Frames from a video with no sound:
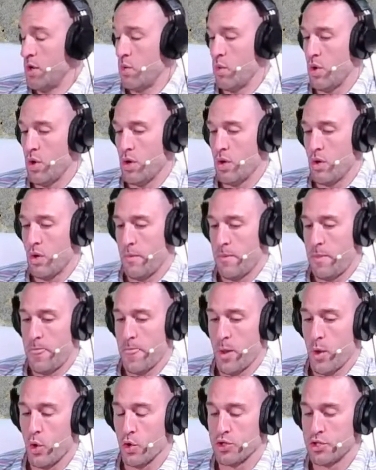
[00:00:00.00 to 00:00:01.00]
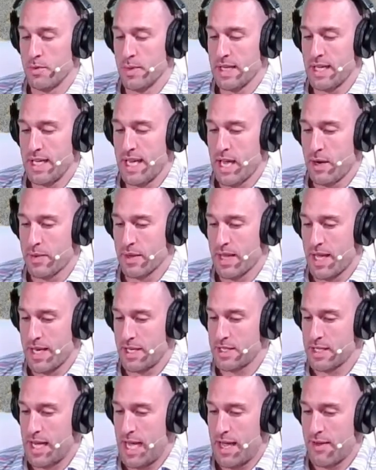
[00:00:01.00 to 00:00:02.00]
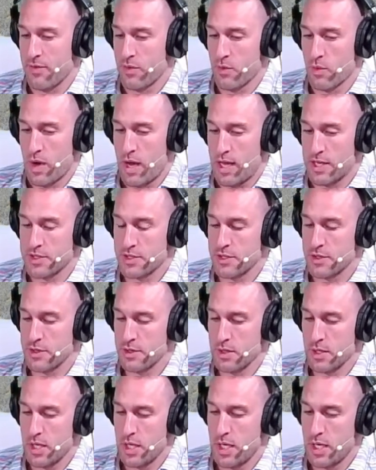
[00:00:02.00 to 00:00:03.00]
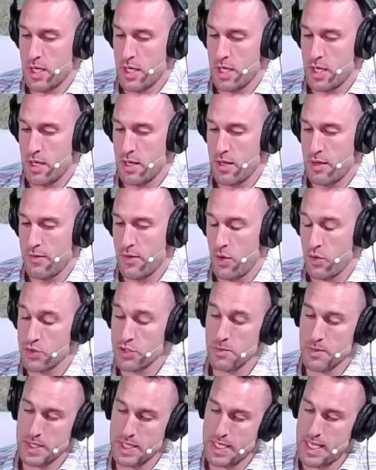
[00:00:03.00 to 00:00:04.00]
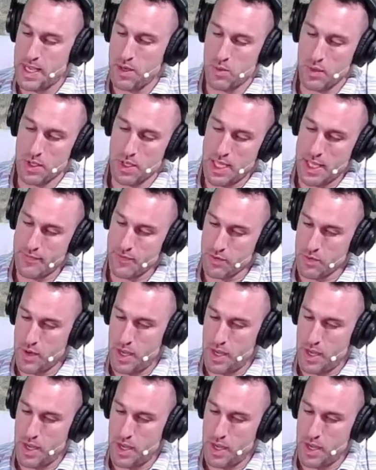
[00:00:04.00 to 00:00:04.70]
Well, ultimately, I would like to have a roster. Ultimately, I will have a